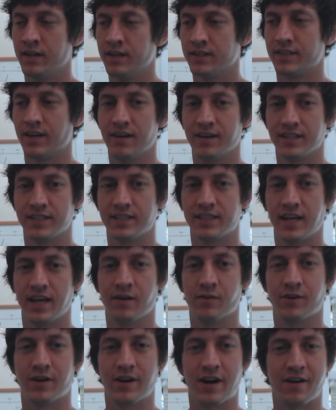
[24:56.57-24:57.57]
it's hard to
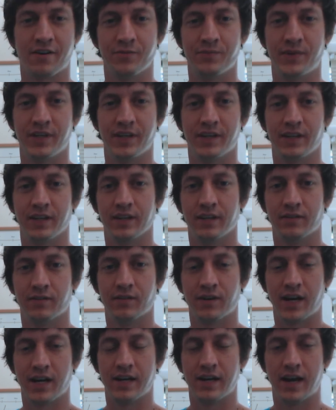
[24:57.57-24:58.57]
say where I would be
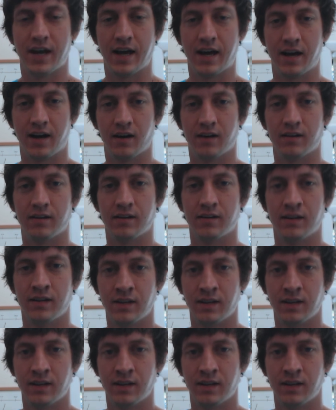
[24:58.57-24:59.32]
right now